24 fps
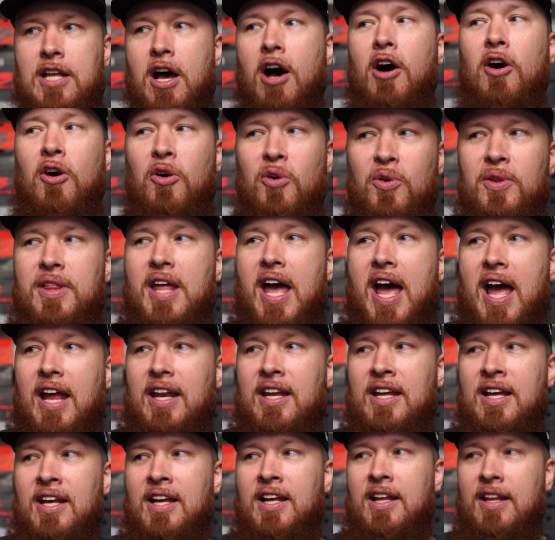know
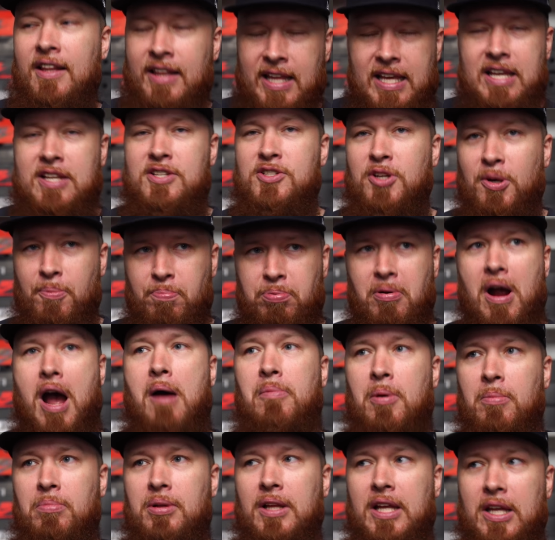that these are
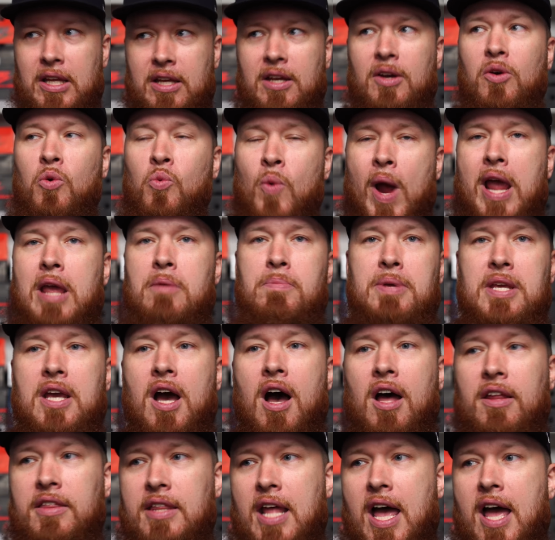probably way
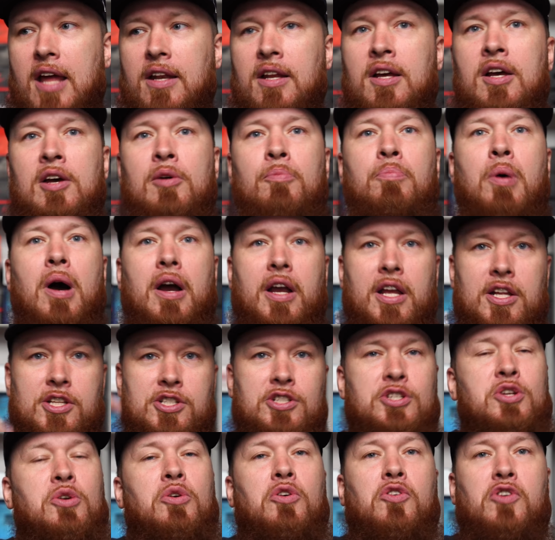beyond that. Buckets,
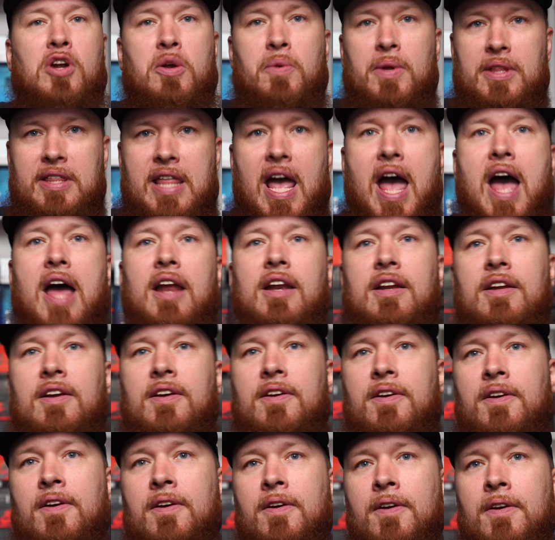do you agree with that?
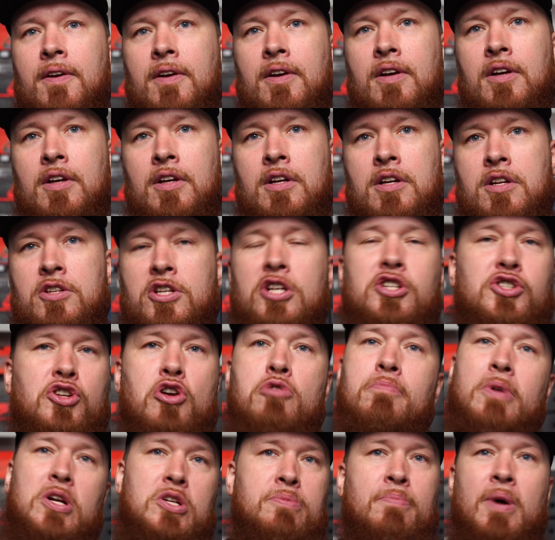Yeah, just
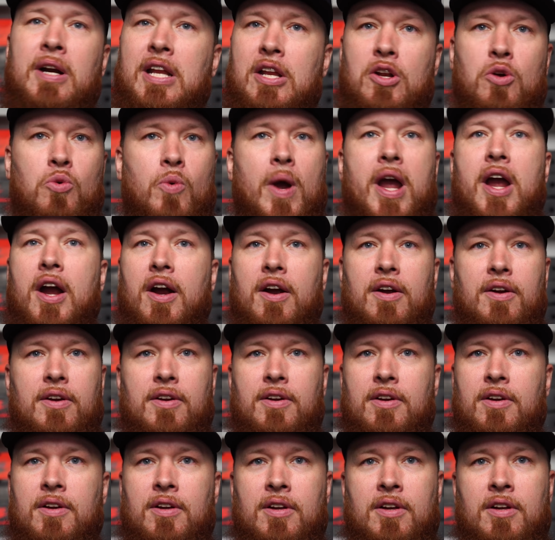too much money to wear.
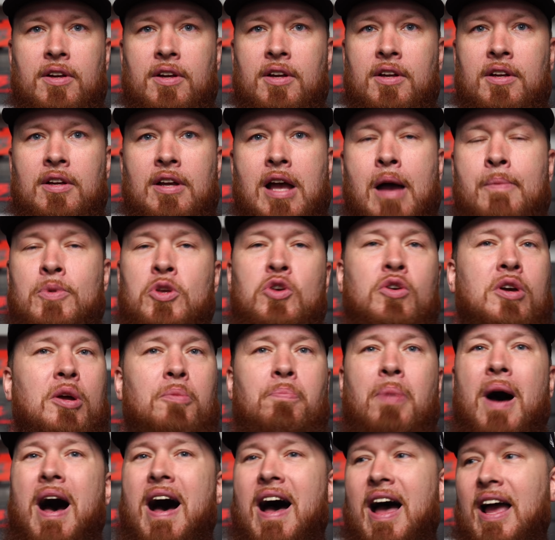Way too much. I mean, you
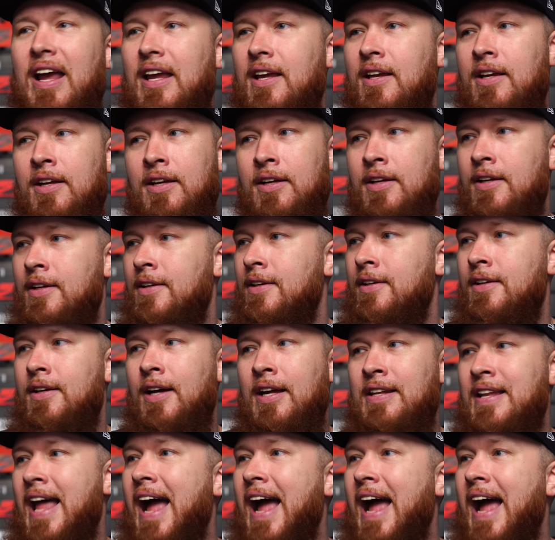could buy a